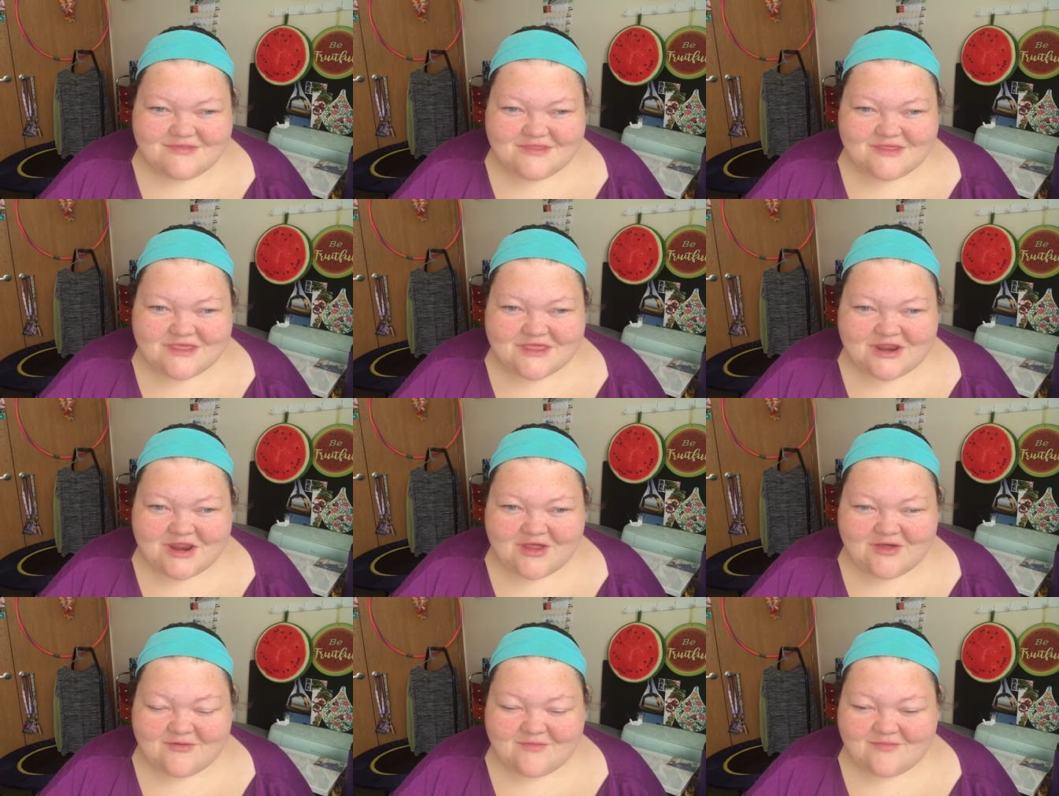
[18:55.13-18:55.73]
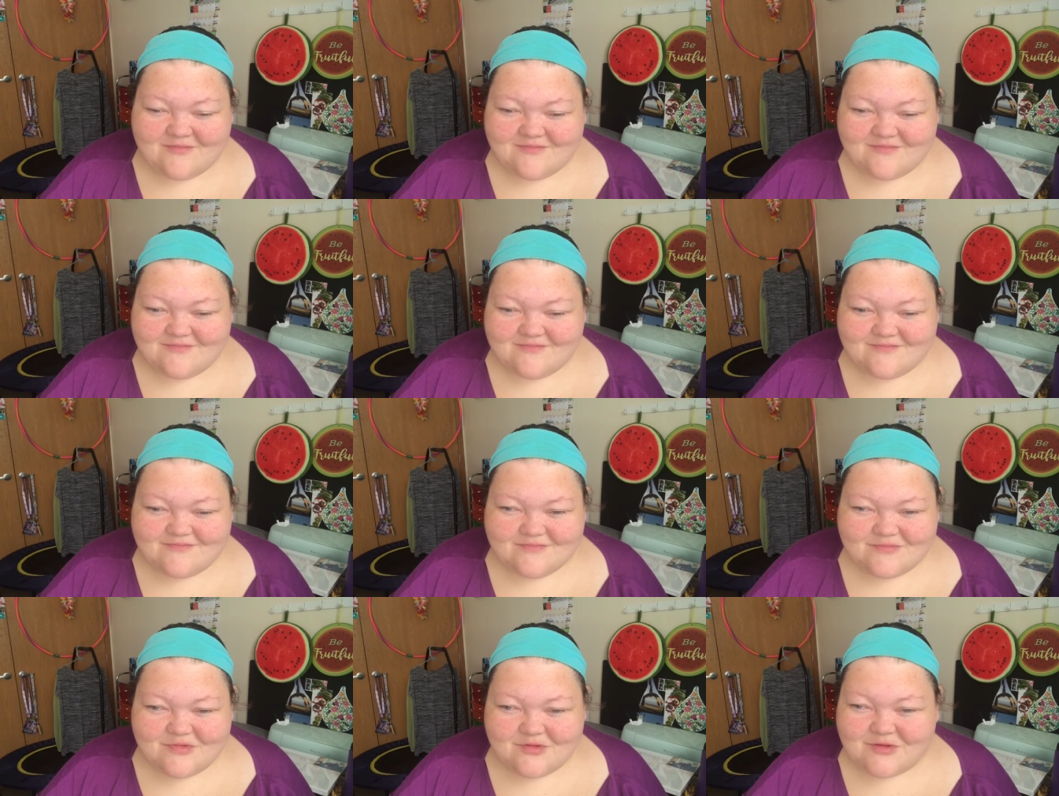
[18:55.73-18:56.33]
you know,
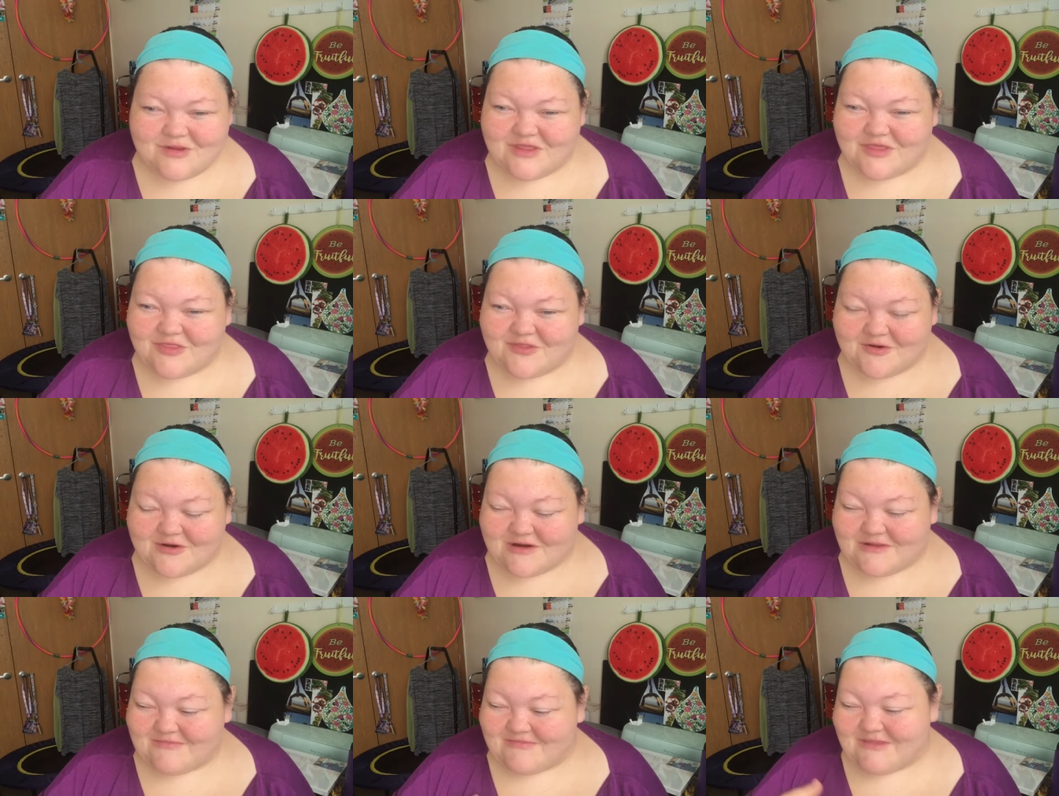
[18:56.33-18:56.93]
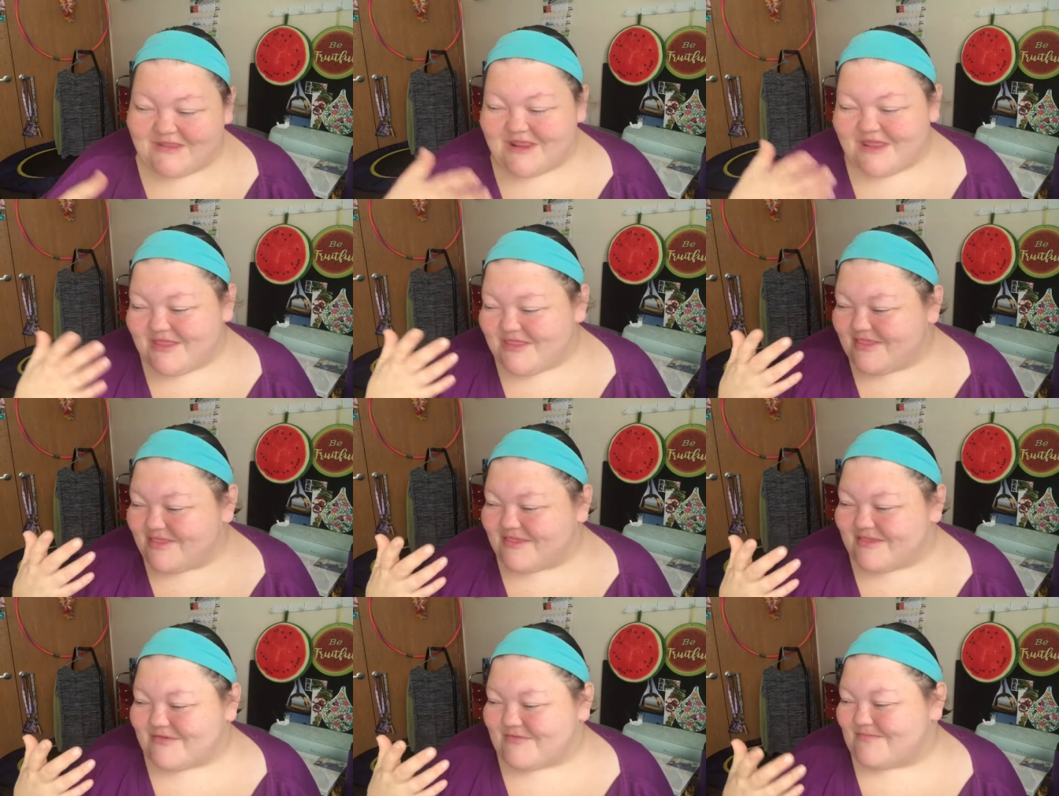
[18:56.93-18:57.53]
20, 30
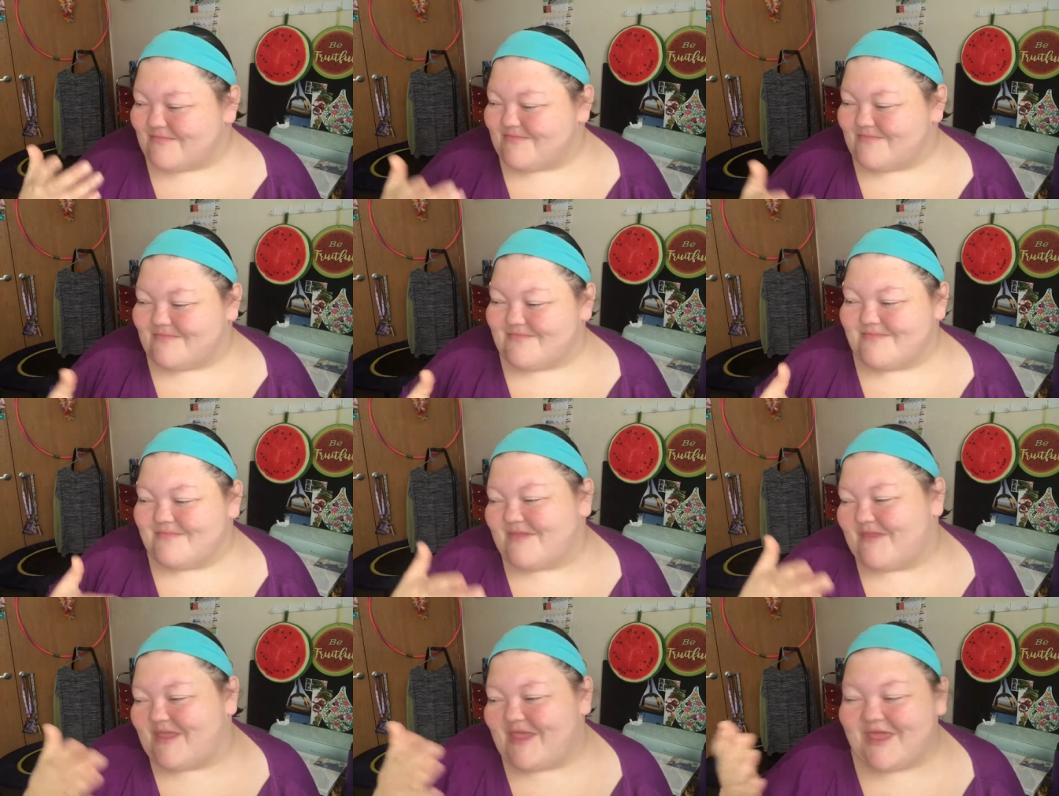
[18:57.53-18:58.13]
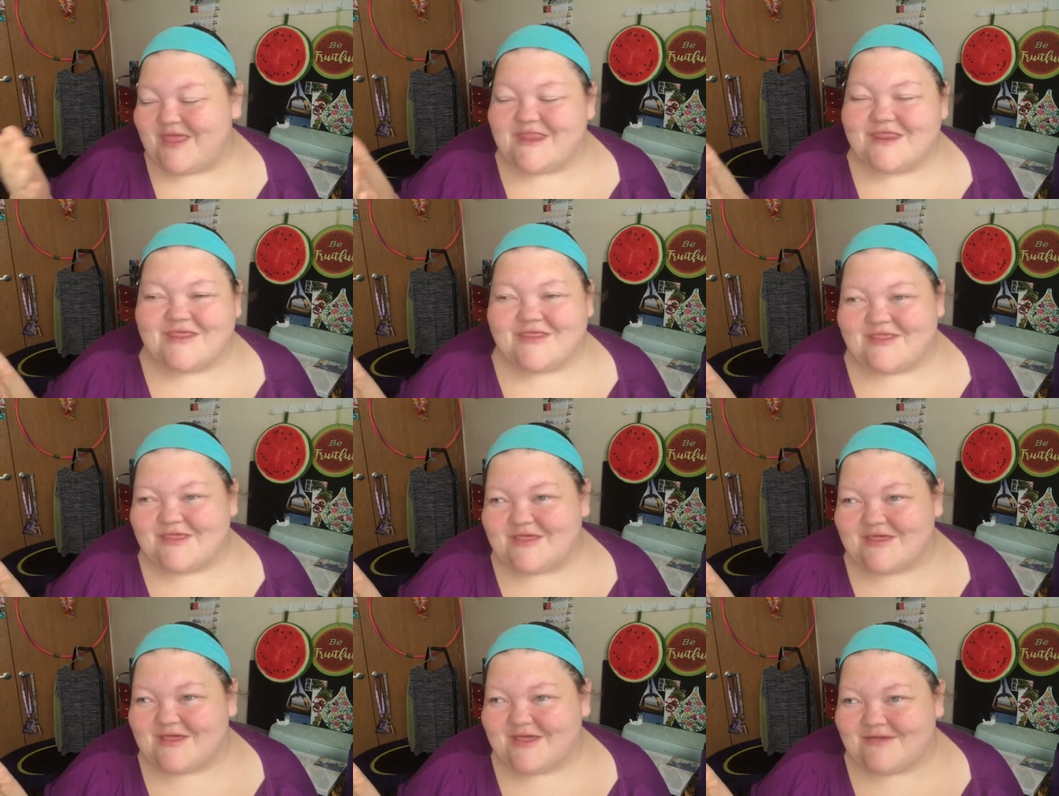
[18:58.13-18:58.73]
minutes,
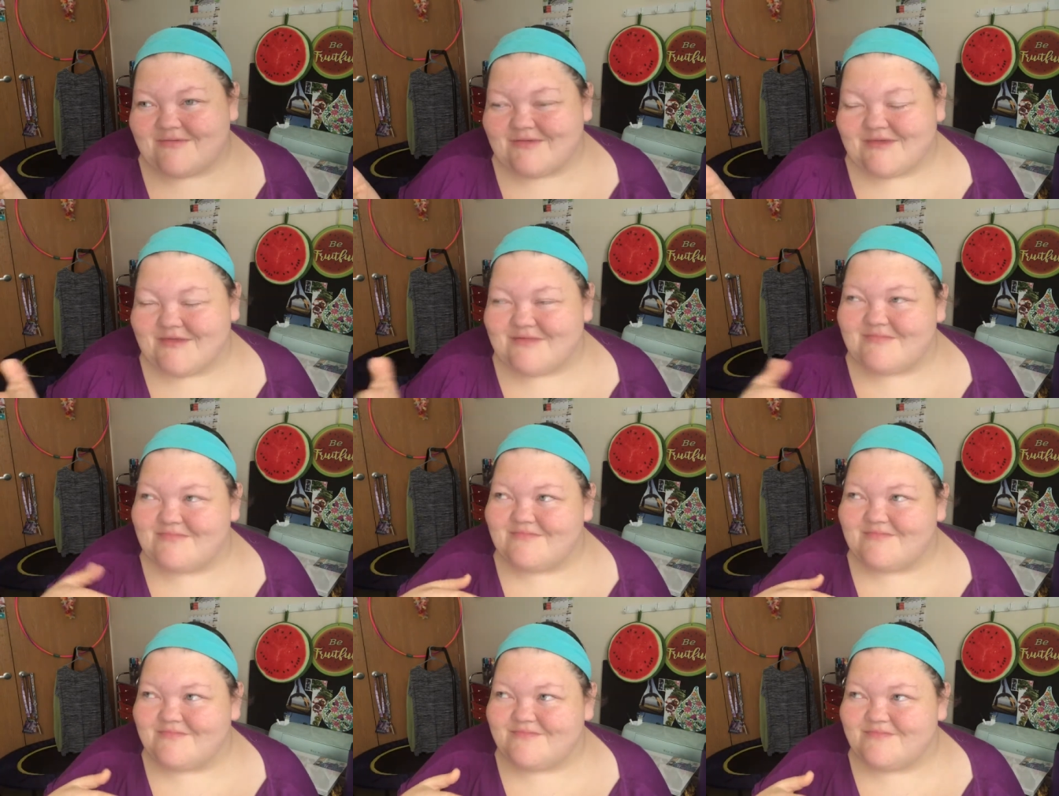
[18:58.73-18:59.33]
anything. I mean,